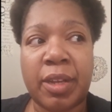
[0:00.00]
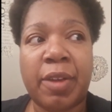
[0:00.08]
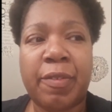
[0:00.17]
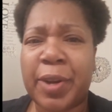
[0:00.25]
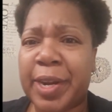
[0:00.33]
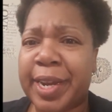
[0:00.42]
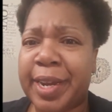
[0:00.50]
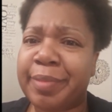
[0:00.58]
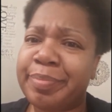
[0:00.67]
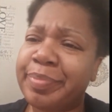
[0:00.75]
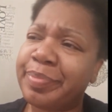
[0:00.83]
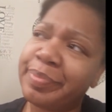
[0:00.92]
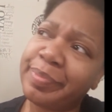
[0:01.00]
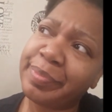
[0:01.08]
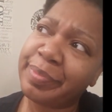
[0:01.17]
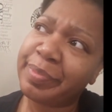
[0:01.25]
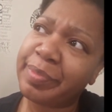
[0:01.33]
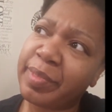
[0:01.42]
very
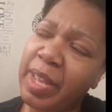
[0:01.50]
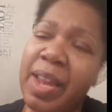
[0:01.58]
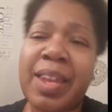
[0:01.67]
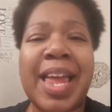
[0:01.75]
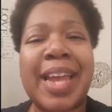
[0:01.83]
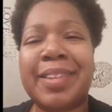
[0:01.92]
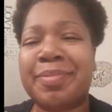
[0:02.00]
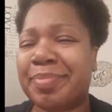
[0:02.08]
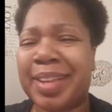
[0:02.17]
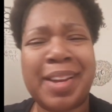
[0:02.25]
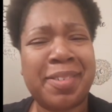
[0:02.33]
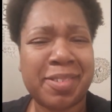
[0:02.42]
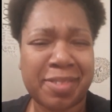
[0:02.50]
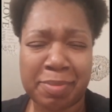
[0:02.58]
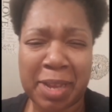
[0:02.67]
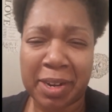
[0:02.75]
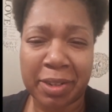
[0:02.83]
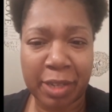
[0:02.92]
like, I don't know, some
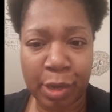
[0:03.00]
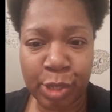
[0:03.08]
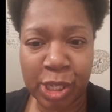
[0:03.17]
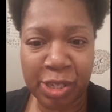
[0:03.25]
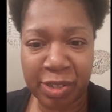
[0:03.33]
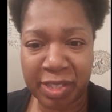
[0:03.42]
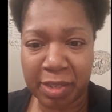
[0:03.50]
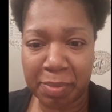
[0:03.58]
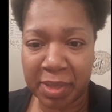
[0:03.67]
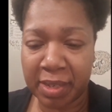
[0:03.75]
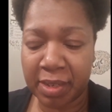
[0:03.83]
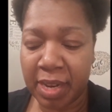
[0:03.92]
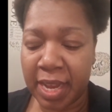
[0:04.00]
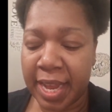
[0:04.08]
kind of lotion or something.